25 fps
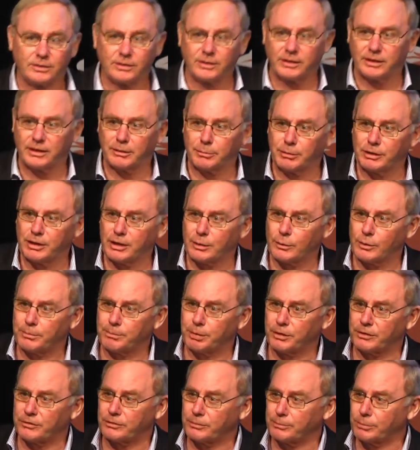Anybody know what
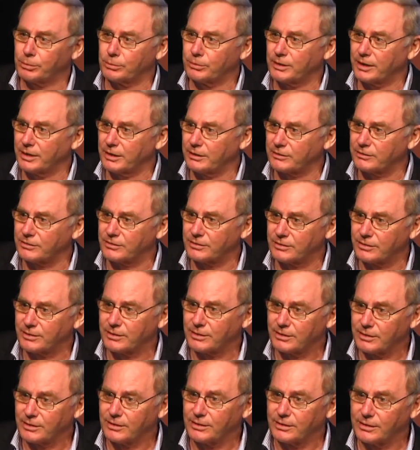Possible does?
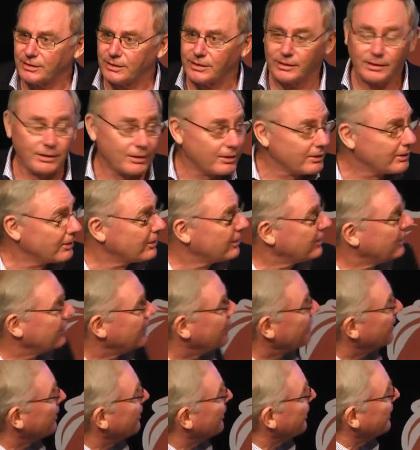
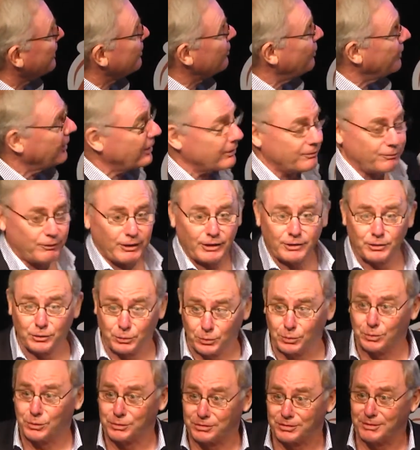They crowdfund
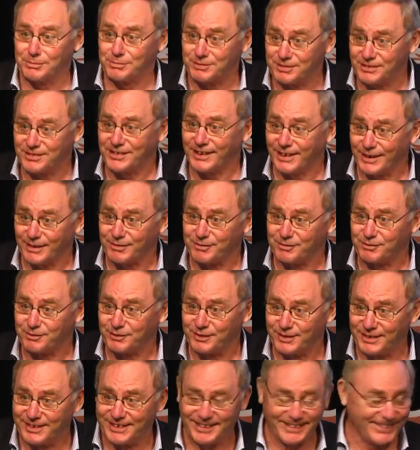awesome stuff.
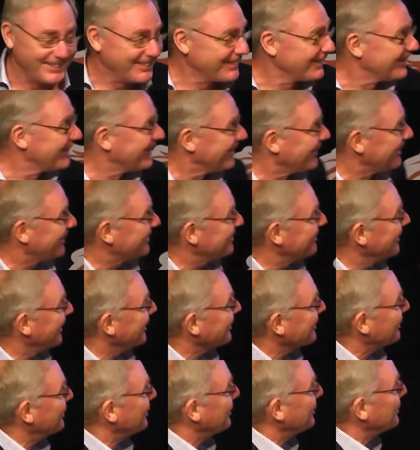Isn't
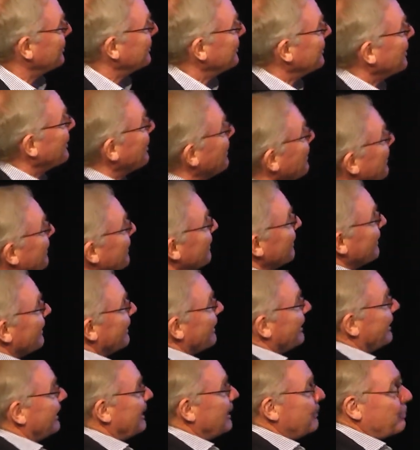that cool?
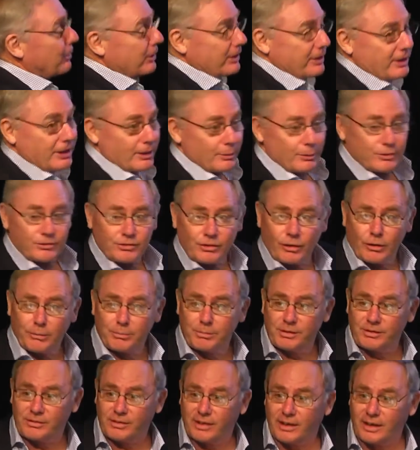Anybody know what
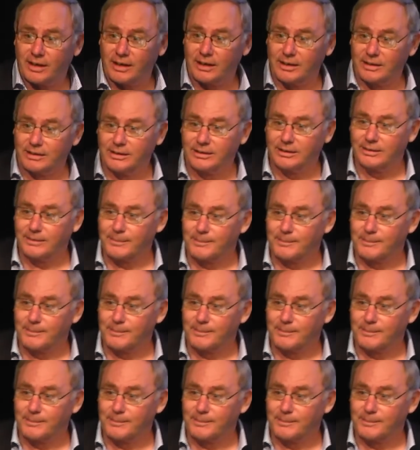zombies are?